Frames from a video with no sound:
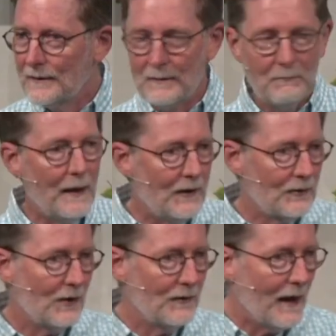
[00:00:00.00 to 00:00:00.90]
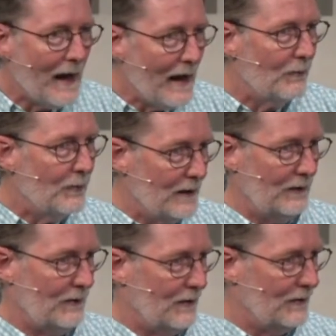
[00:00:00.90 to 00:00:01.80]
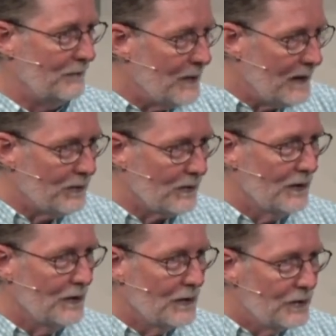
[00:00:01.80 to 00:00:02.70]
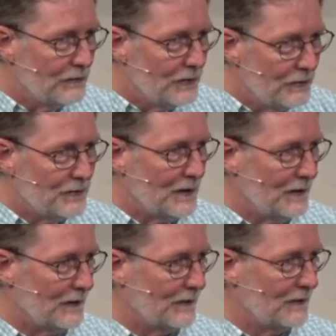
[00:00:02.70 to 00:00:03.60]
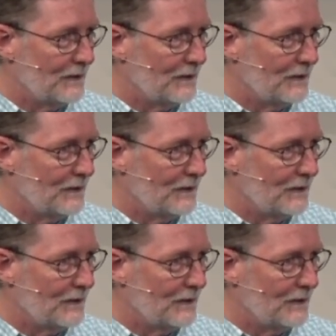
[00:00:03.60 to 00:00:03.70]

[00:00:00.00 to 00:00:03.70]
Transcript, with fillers: based on the eyewitnesses of people who knew Jesus.